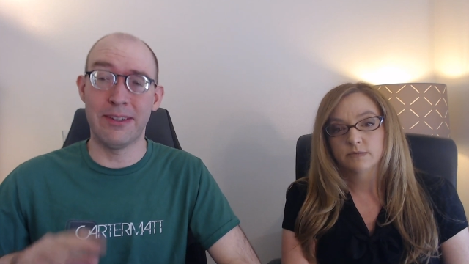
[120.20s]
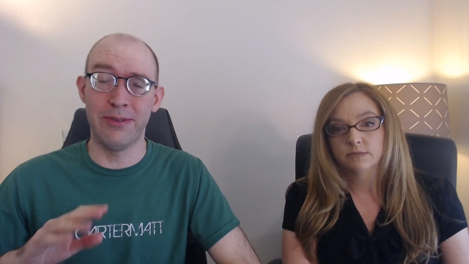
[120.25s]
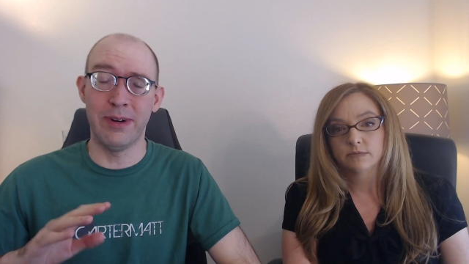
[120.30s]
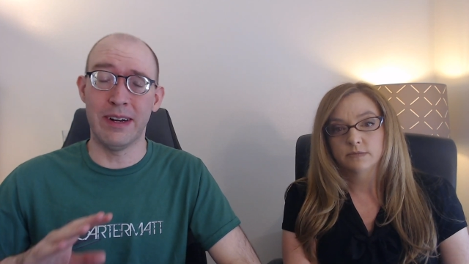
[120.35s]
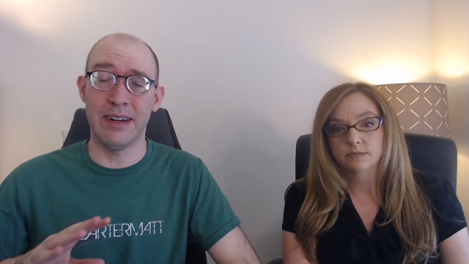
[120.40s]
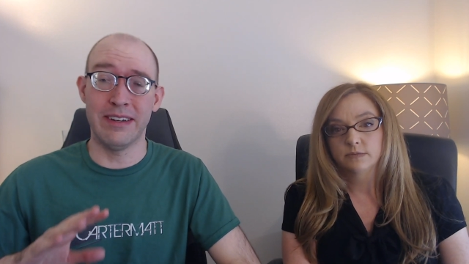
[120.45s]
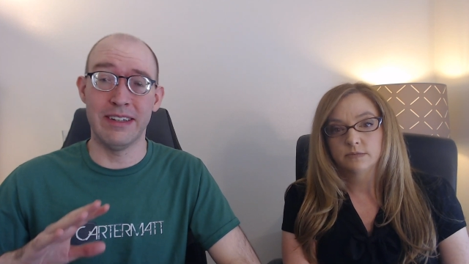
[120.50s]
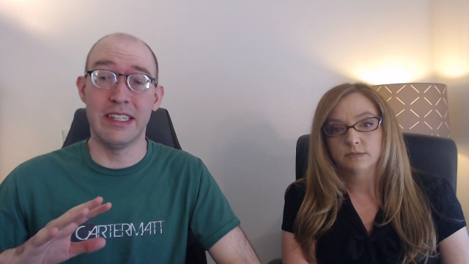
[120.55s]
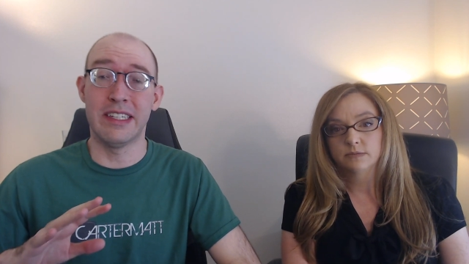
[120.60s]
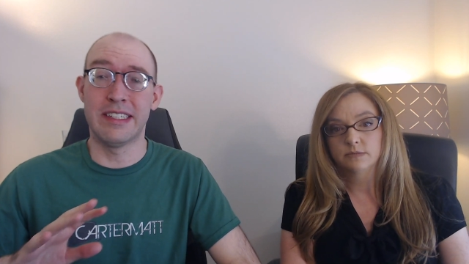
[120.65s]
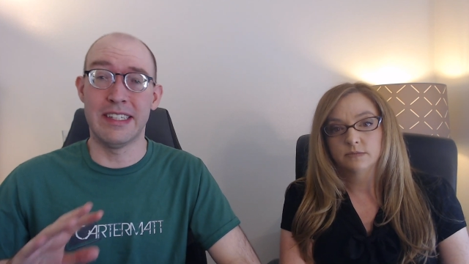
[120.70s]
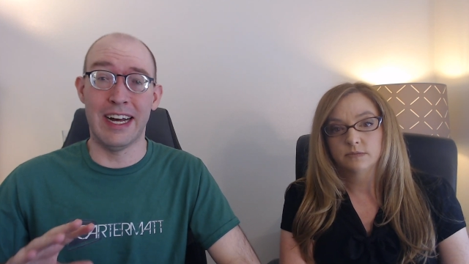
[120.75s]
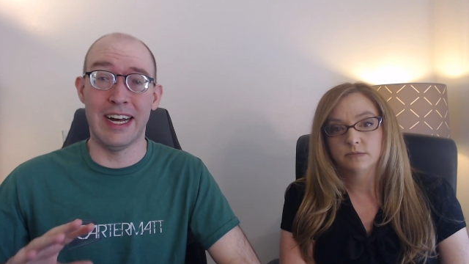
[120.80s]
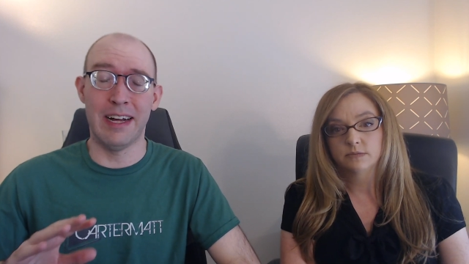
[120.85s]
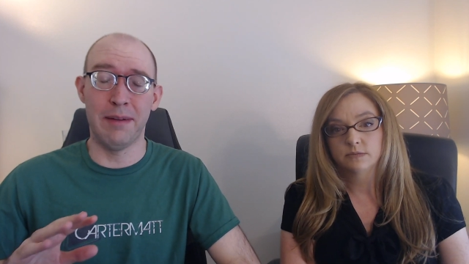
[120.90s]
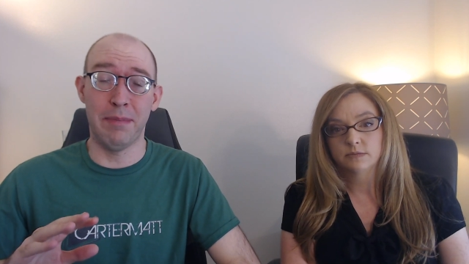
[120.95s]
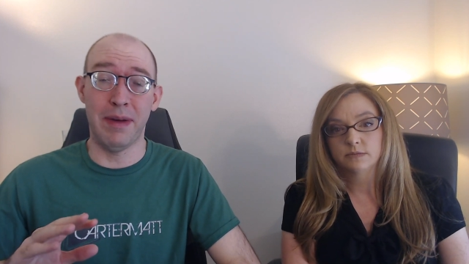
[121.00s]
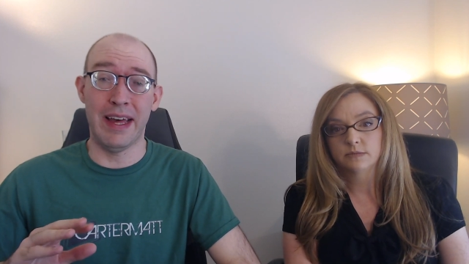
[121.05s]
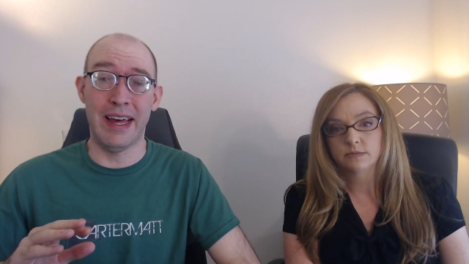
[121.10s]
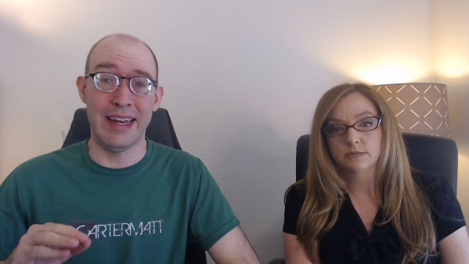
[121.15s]
Speaker 1: a good job
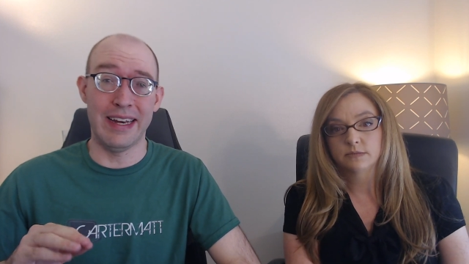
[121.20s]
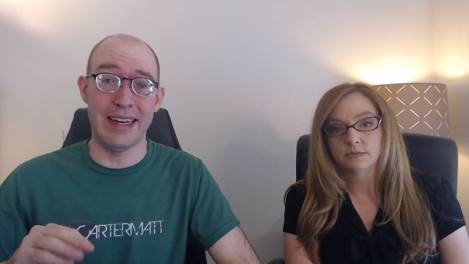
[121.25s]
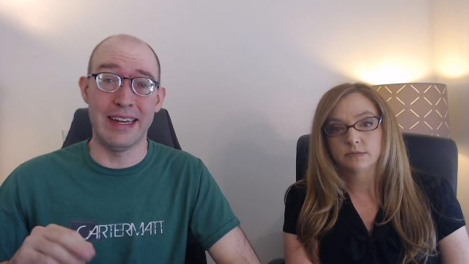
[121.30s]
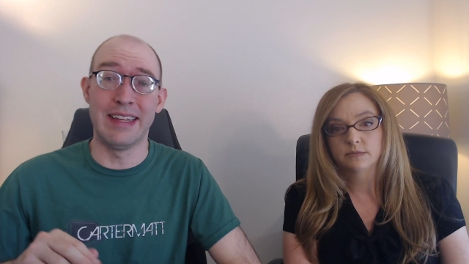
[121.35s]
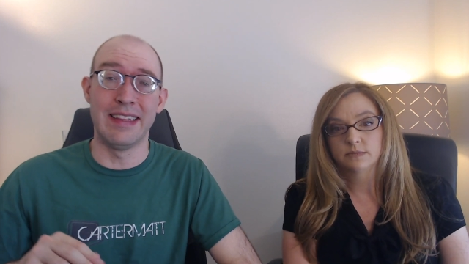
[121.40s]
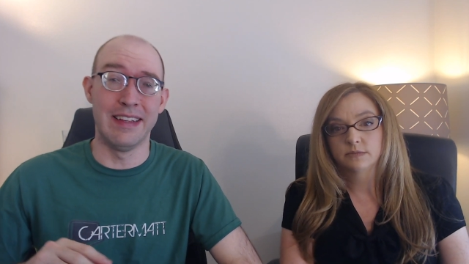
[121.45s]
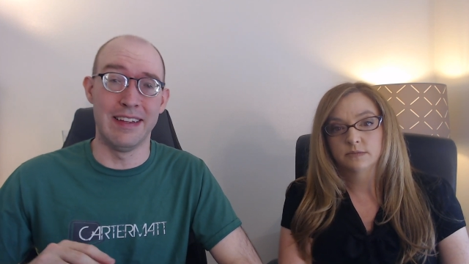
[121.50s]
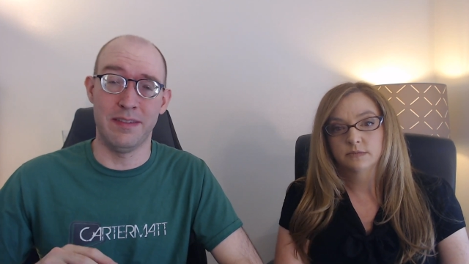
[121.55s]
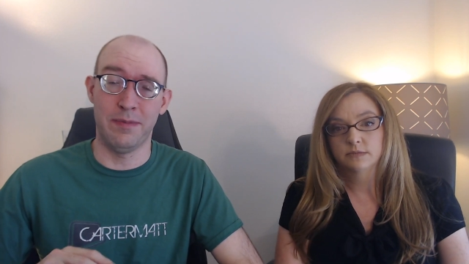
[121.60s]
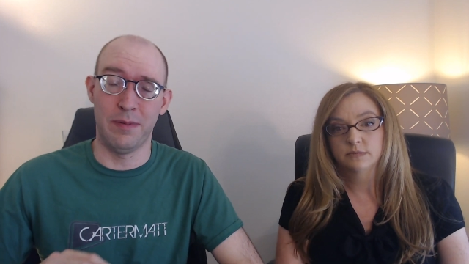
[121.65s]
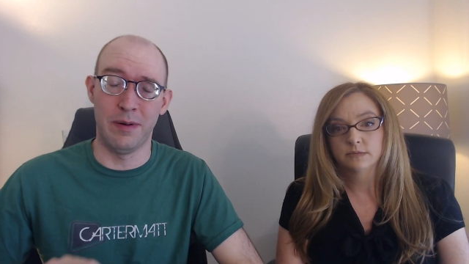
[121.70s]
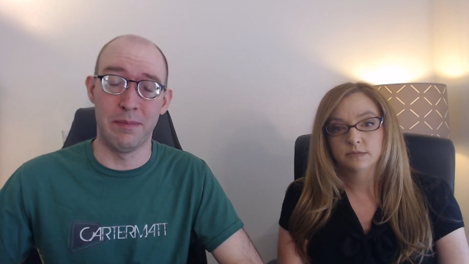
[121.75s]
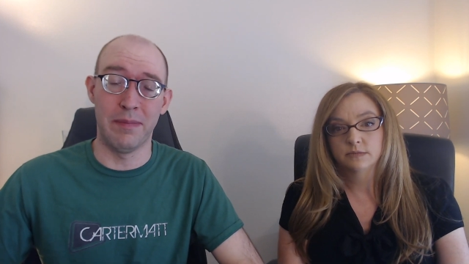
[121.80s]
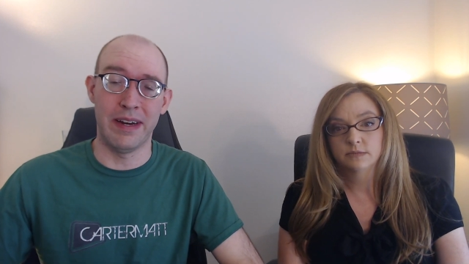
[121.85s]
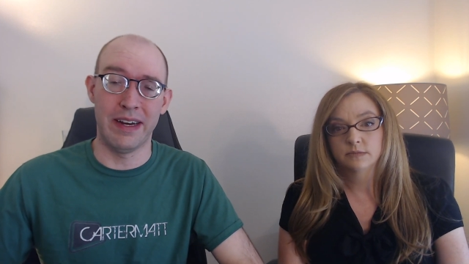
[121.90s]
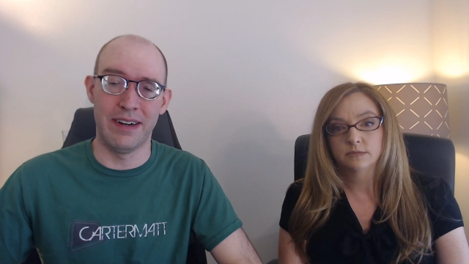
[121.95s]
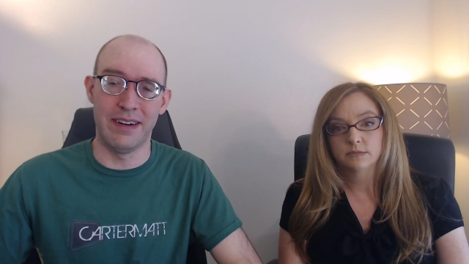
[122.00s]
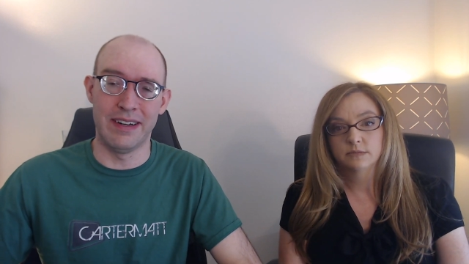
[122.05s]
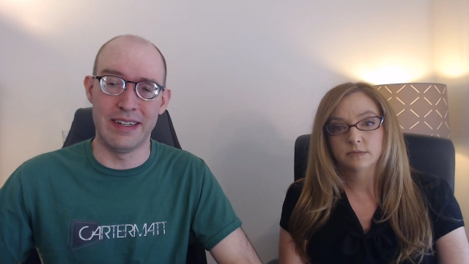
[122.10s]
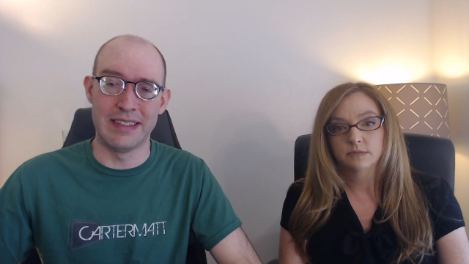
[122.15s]
at in this
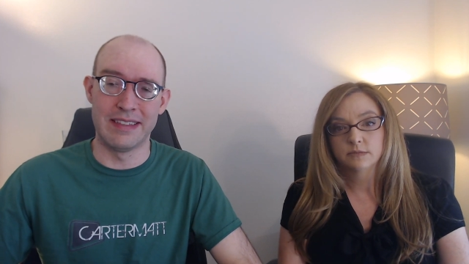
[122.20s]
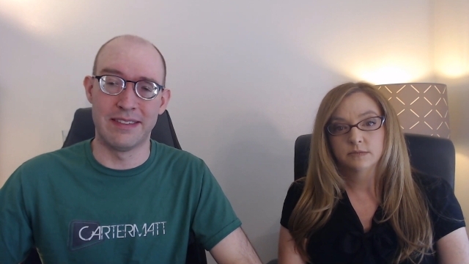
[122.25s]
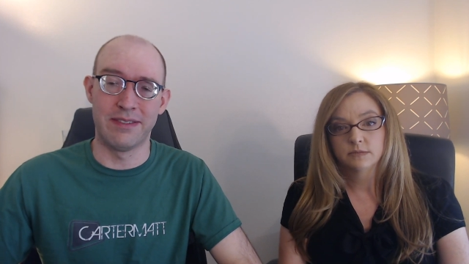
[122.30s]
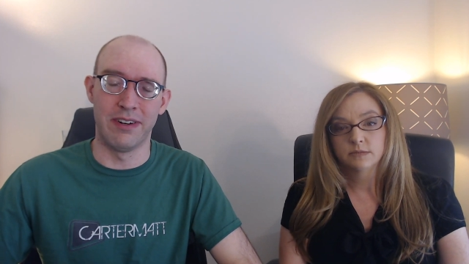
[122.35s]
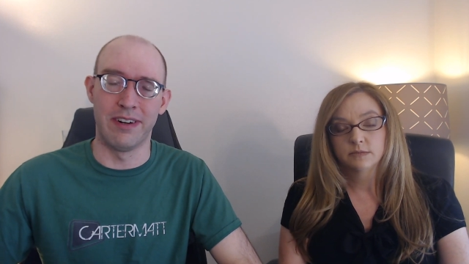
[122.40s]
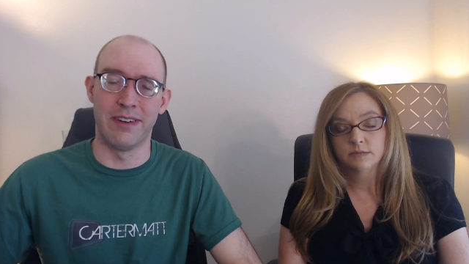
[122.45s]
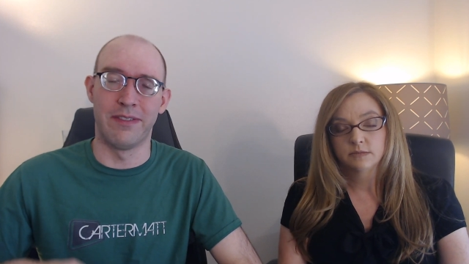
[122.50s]
premiere is sort of